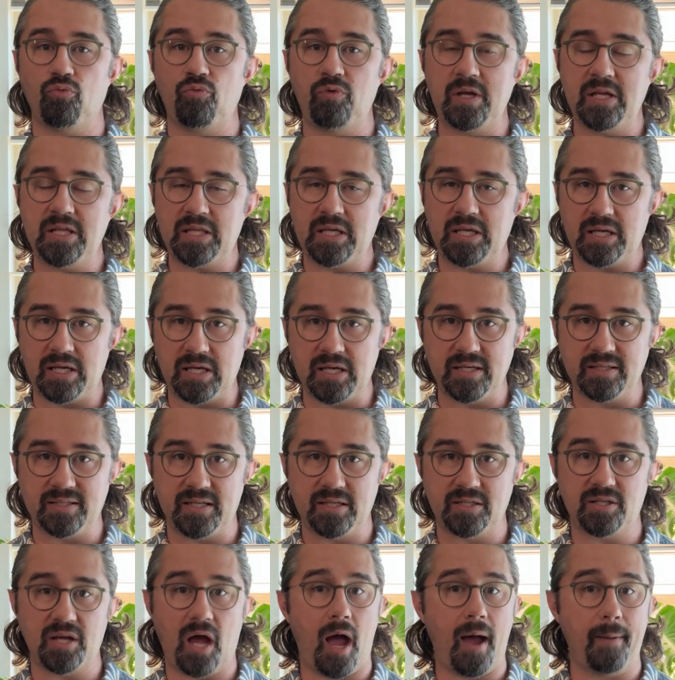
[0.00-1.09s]
really
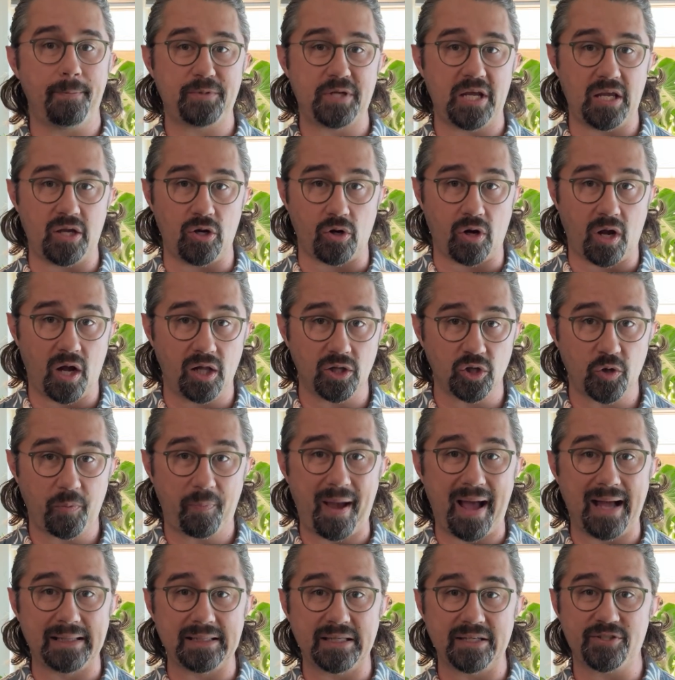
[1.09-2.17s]
easy to update your color
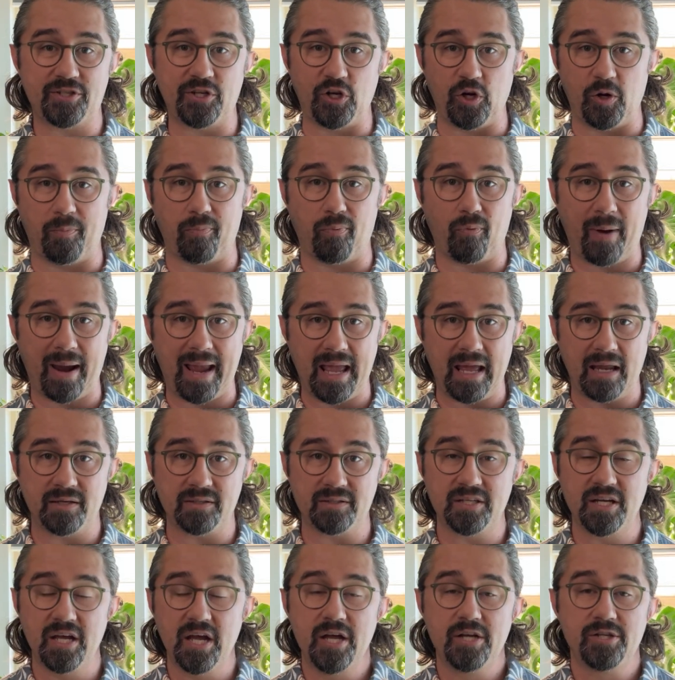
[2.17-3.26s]
palette to your
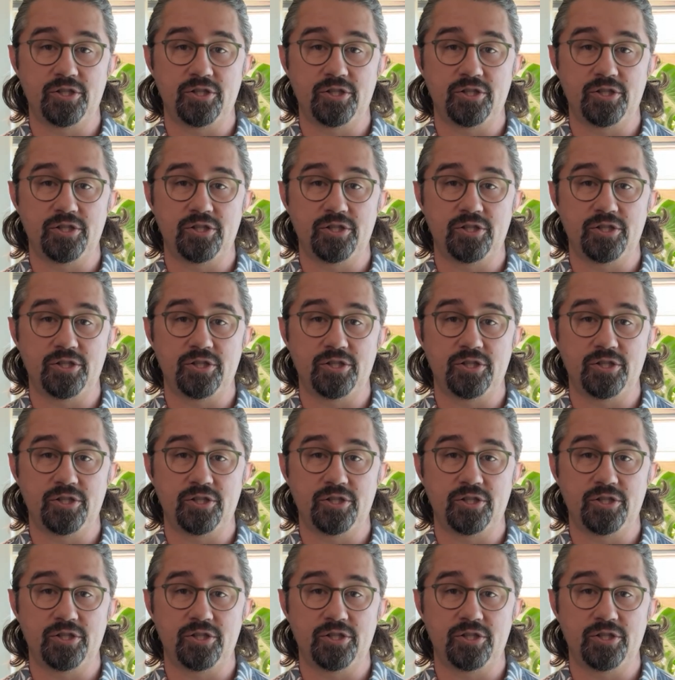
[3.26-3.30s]
brand,